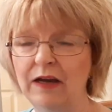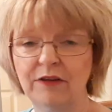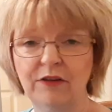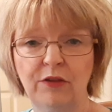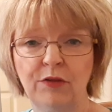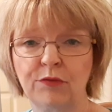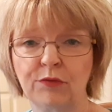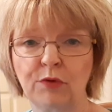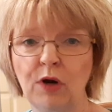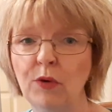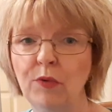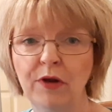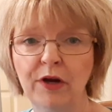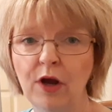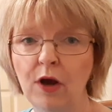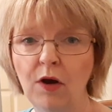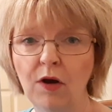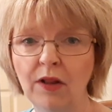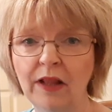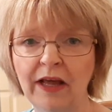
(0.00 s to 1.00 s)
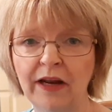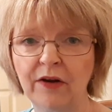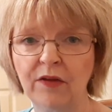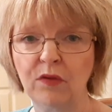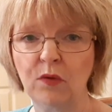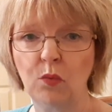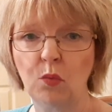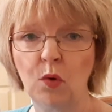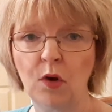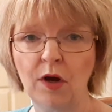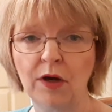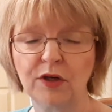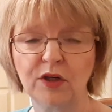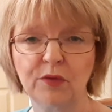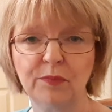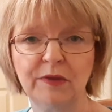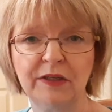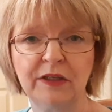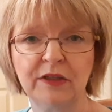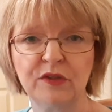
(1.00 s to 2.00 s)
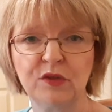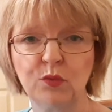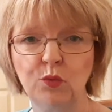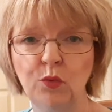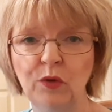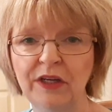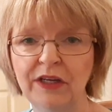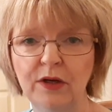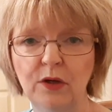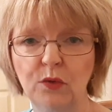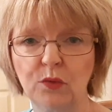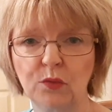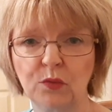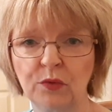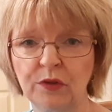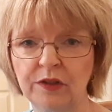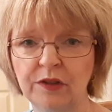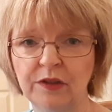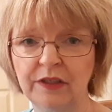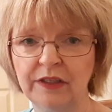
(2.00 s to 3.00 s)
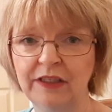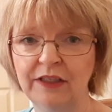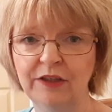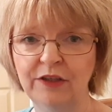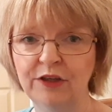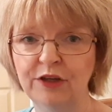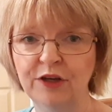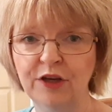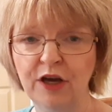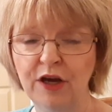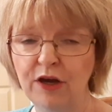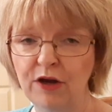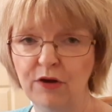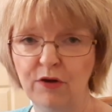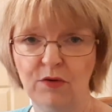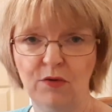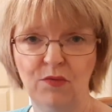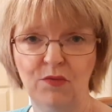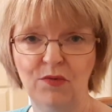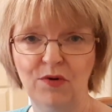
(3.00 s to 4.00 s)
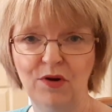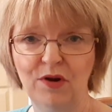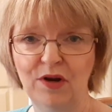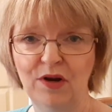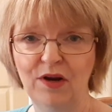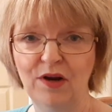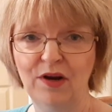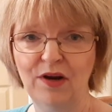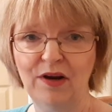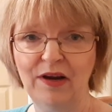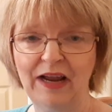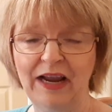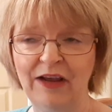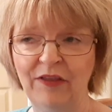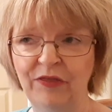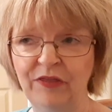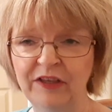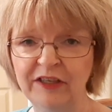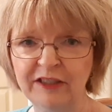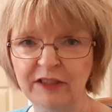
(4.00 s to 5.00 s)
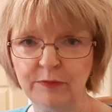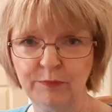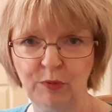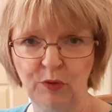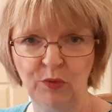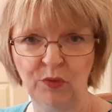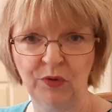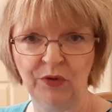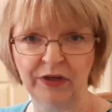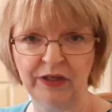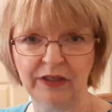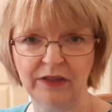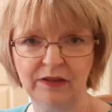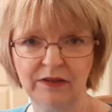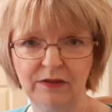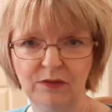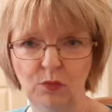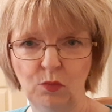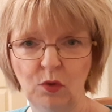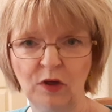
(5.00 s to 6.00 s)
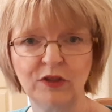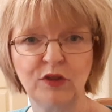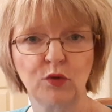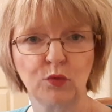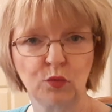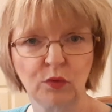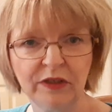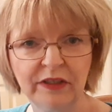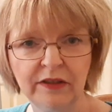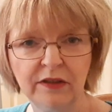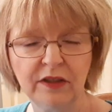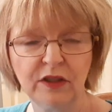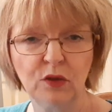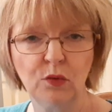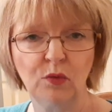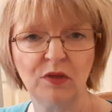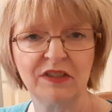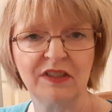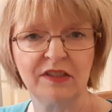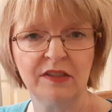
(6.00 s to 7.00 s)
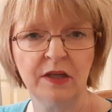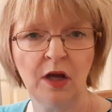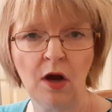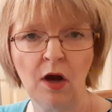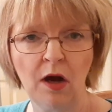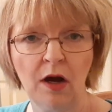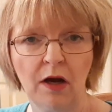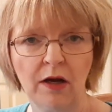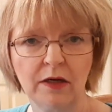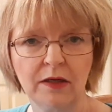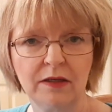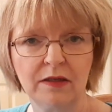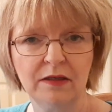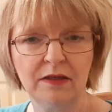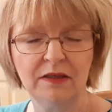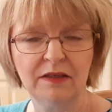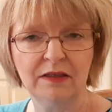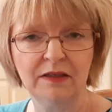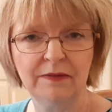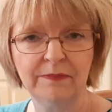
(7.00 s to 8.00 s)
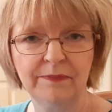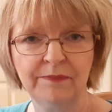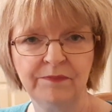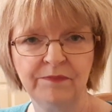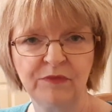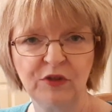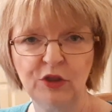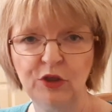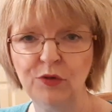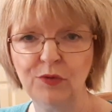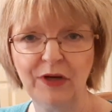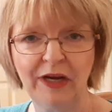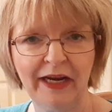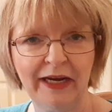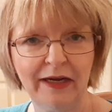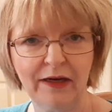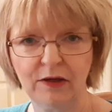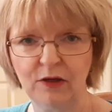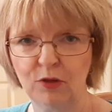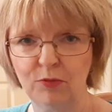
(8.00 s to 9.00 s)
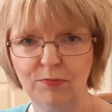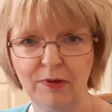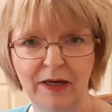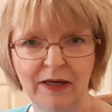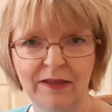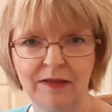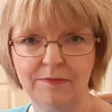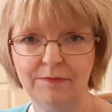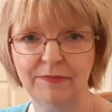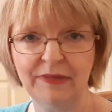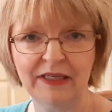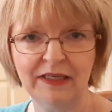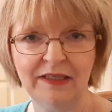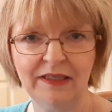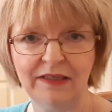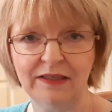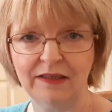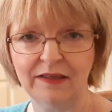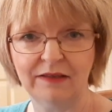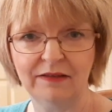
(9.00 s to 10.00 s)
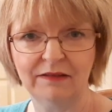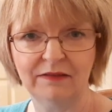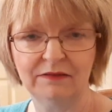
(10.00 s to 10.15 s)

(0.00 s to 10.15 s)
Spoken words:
Throw it all out of the water, because we don't really know at this point what's real and what's not. You can't go by the media.